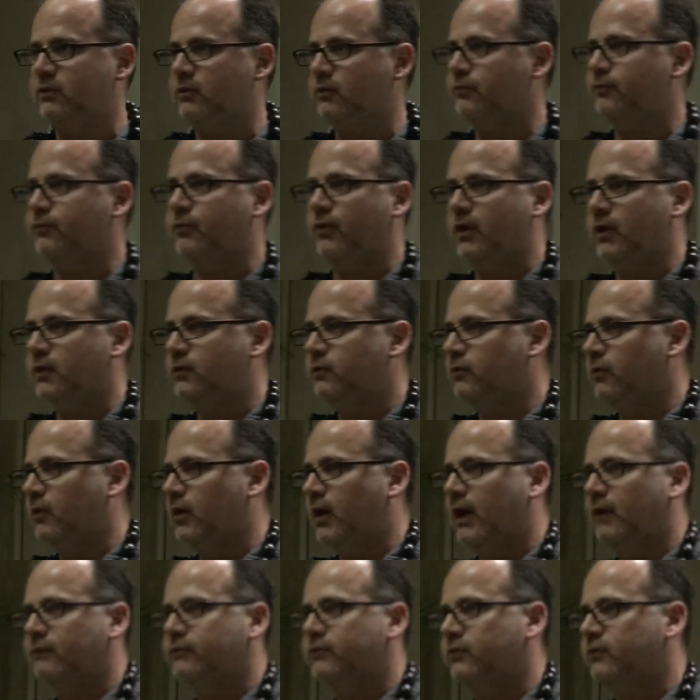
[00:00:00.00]
at the front or
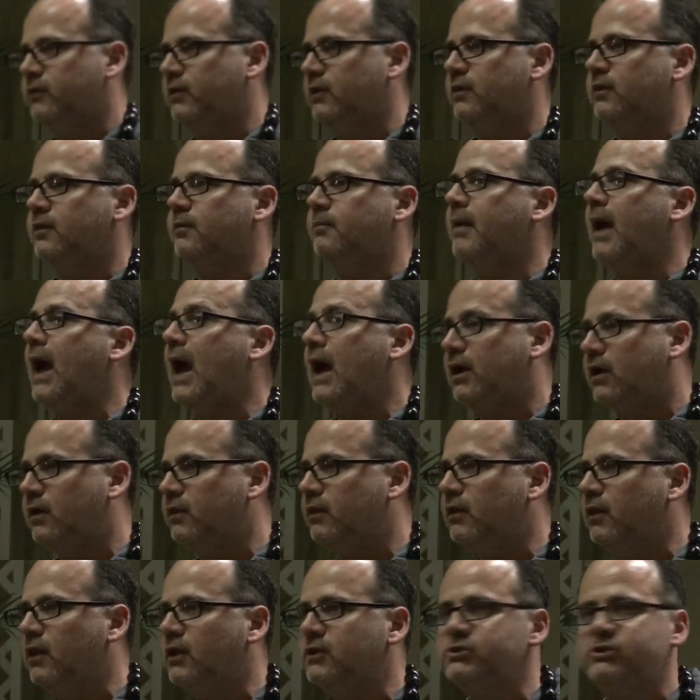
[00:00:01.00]
have to sit in the back of
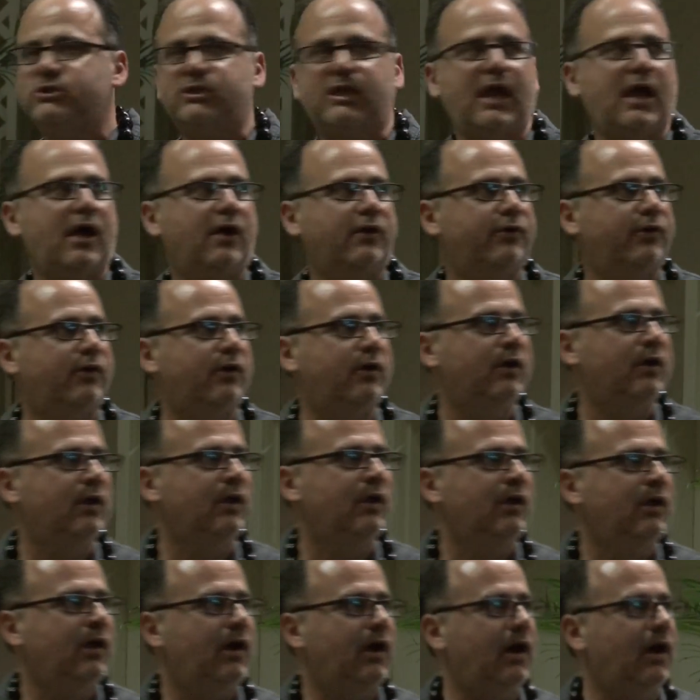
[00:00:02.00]
the lunch counter,
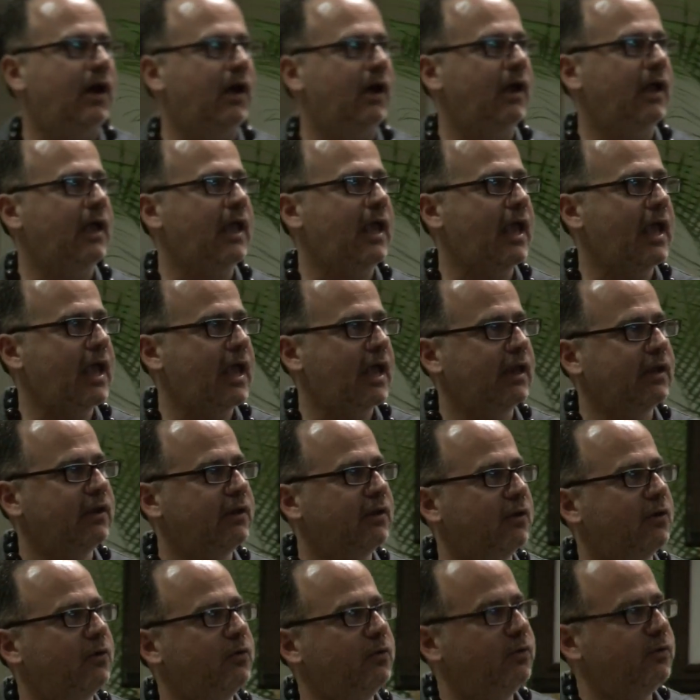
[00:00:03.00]
uh,
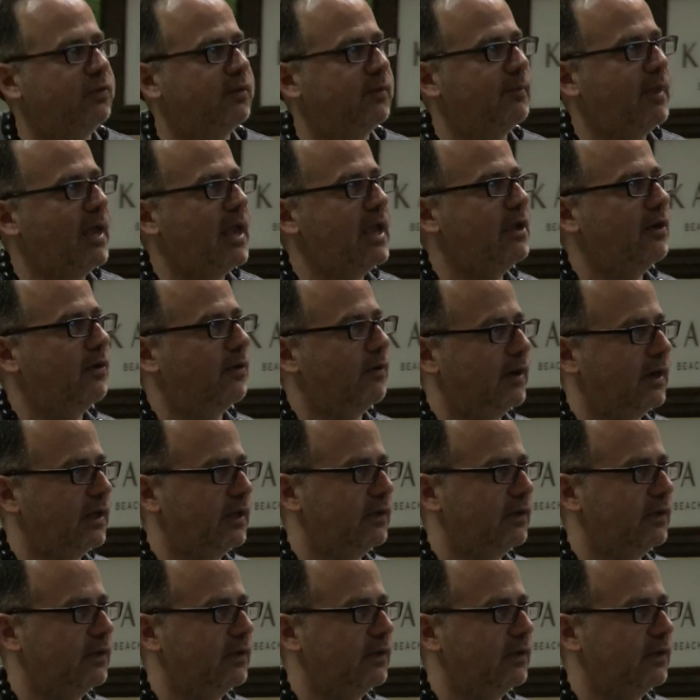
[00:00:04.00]
and who the mayor